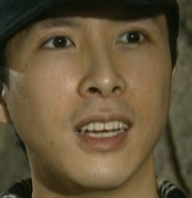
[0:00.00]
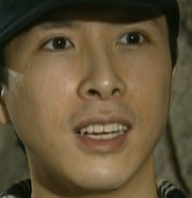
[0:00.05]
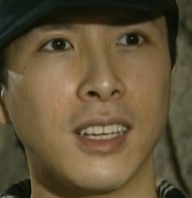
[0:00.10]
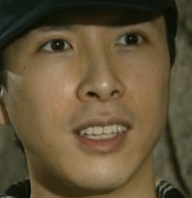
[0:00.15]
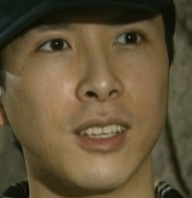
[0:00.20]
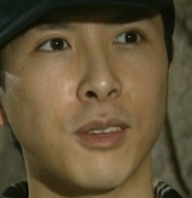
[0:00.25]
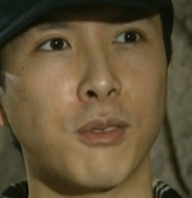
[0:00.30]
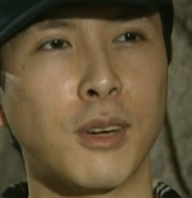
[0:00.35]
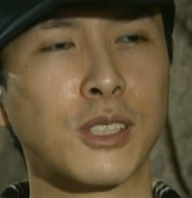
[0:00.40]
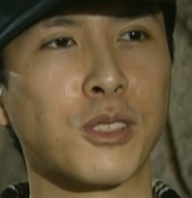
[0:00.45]

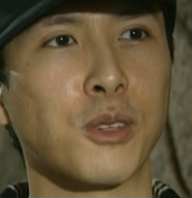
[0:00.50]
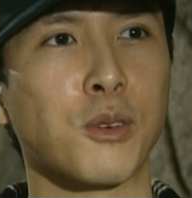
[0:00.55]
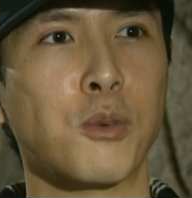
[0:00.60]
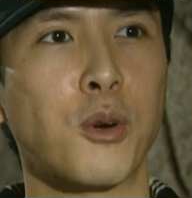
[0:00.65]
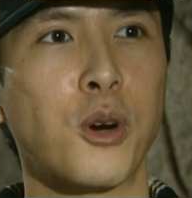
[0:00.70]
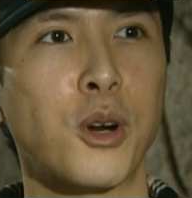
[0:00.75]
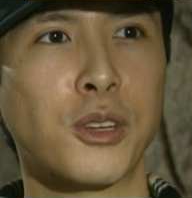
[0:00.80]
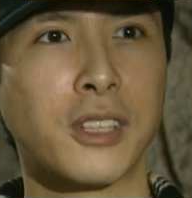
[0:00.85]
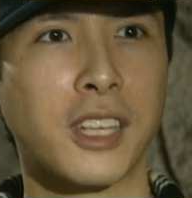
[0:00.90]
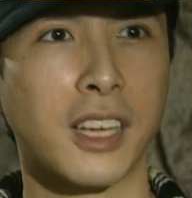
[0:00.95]
the rest of the
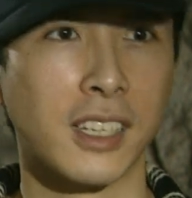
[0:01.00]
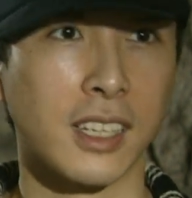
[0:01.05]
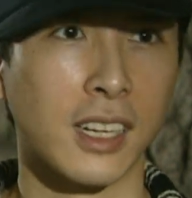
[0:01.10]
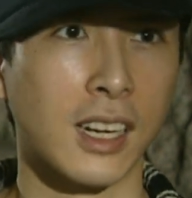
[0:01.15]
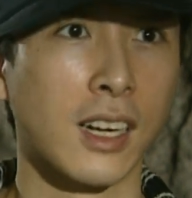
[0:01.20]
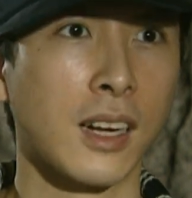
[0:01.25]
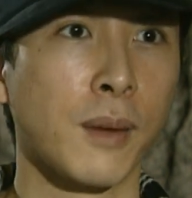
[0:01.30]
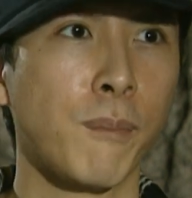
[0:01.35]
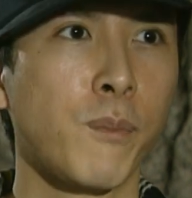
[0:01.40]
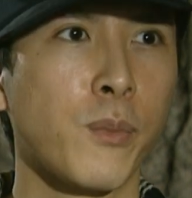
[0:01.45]
world
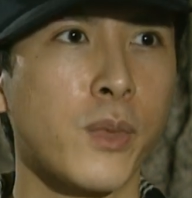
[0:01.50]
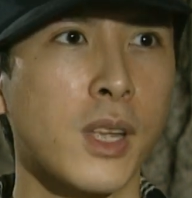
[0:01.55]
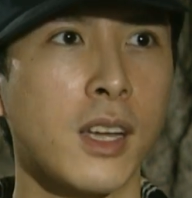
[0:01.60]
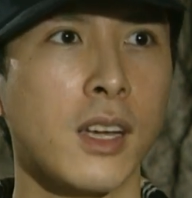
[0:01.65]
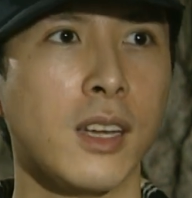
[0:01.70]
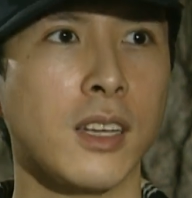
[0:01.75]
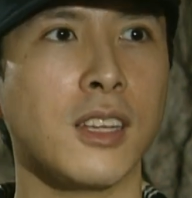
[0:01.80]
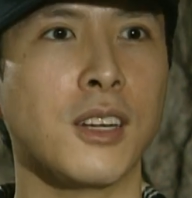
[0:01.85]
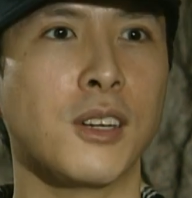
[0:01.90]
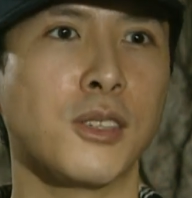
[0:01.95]
that
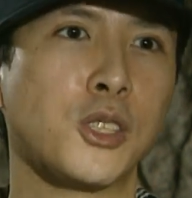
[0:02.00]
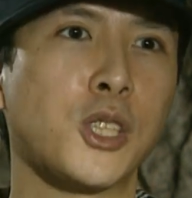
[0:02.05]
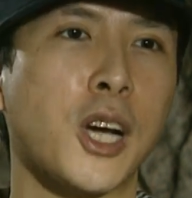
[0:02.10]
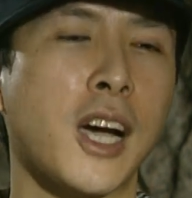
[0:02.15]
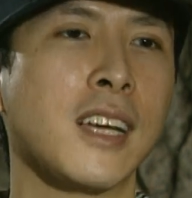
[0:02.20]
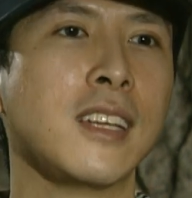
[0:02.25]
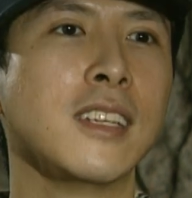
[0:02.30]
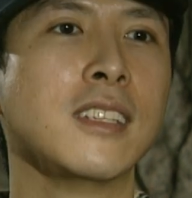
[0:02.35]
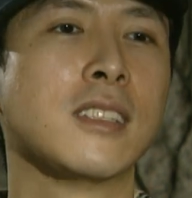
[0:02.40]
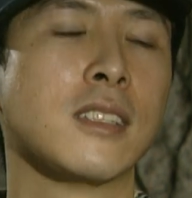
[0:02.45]

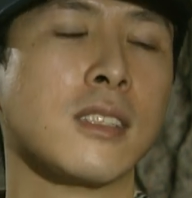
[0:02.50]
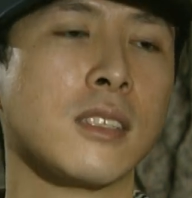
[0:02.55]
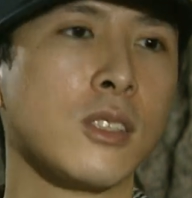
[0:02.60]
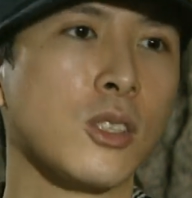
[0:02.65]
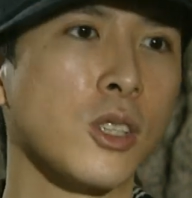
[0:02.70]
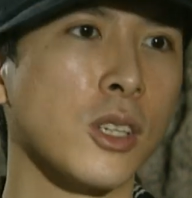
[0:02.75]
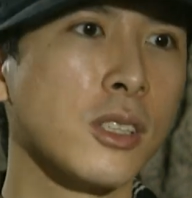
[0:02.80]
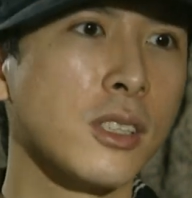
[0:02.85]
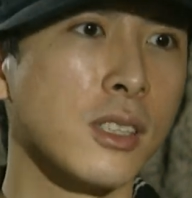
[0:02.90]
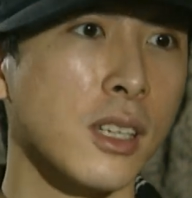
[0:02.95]
Chinese is
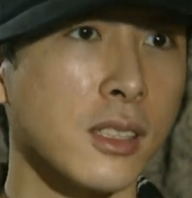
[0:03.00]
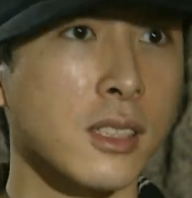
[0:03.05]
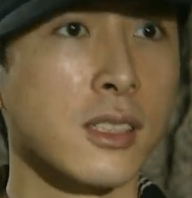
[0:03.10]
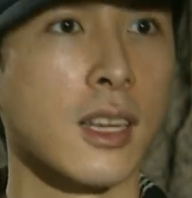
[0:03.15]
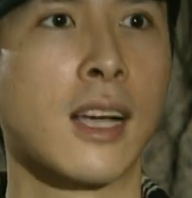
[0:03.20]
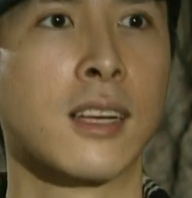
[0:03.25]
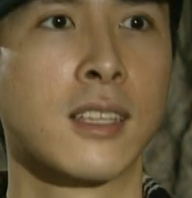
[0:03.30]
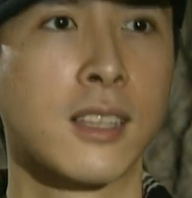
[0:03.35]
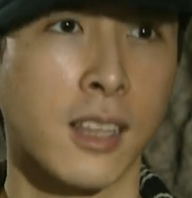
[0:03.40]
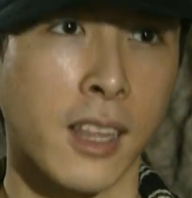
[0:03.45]
just as
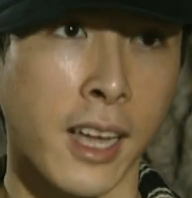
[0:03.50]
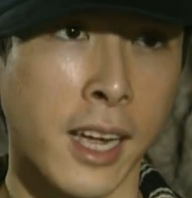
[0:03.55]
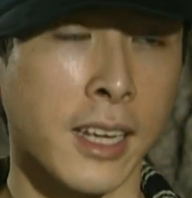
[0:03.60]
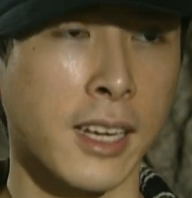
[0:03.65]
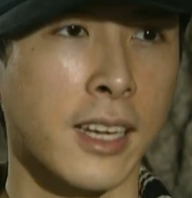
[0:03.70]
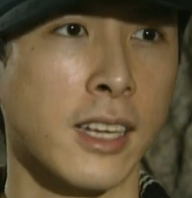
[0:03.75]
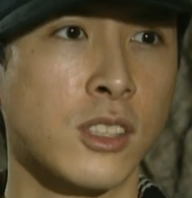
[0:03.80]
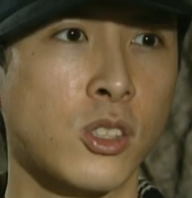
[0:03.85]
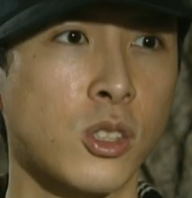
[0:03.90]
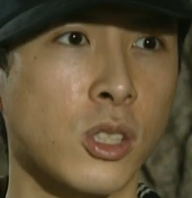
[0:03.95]
athletic,
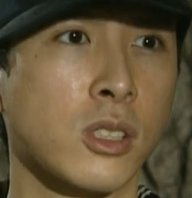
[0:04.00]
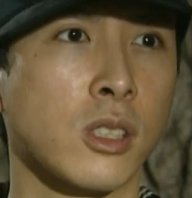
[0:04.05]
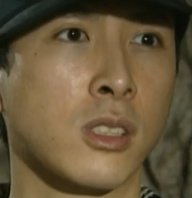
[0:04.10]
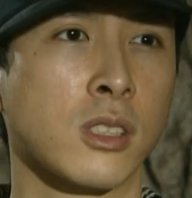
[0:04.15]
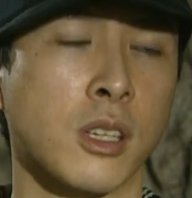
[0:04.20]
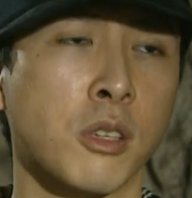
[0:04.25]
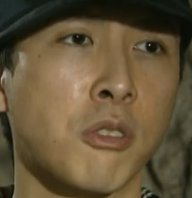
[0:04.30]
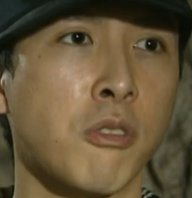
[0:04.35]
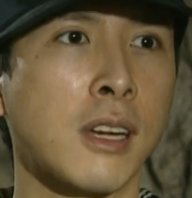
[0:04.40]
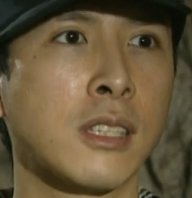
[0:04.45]
is just as
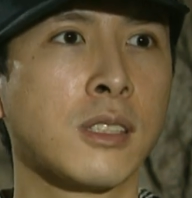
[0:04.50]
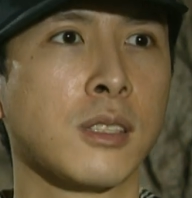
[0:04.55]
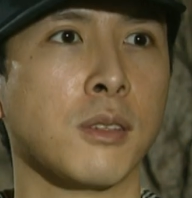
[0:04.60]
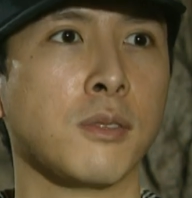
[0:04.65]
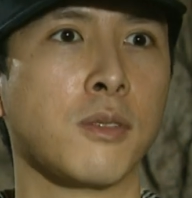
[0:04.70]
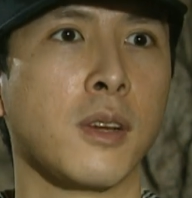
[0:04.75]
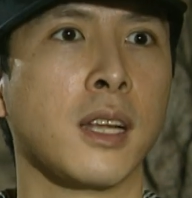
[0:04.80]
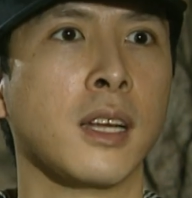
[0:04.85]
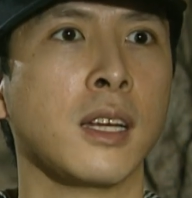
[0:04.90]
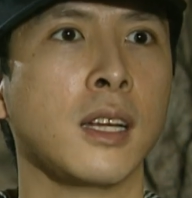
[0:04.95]
aggressive
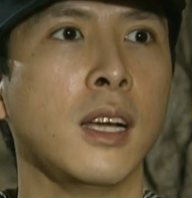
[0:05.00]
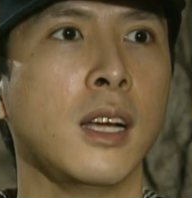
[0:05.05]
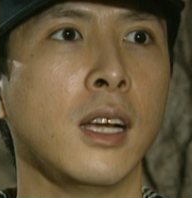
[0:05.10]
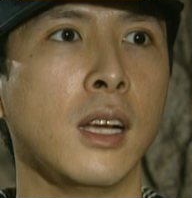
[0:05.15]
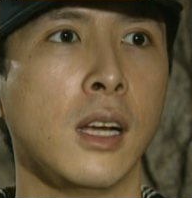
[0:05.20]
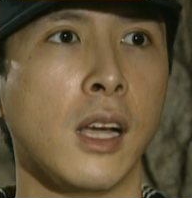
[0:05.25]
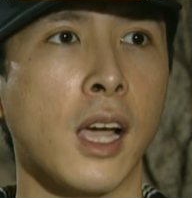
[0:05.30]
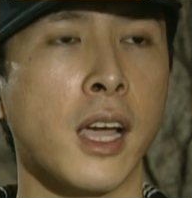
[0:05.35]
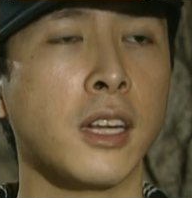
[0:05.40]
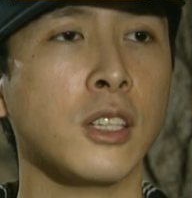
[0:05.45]
and
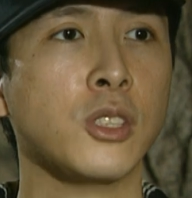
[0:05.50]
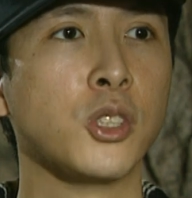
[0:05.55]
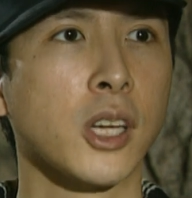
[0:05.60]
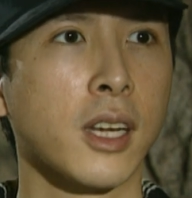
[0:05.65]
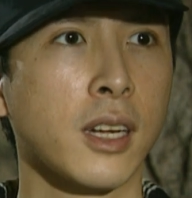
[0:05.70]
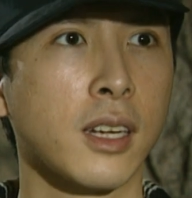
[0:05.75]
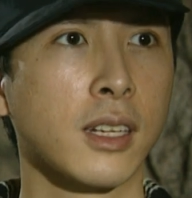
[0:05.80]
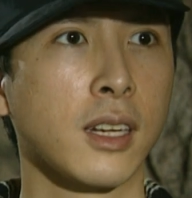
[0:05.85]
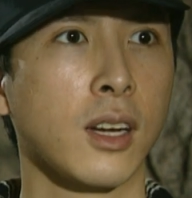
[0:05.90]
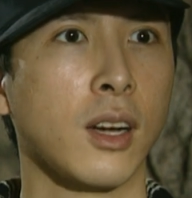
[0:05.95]

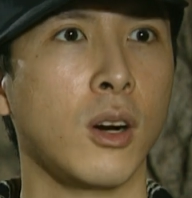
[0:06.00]
energetic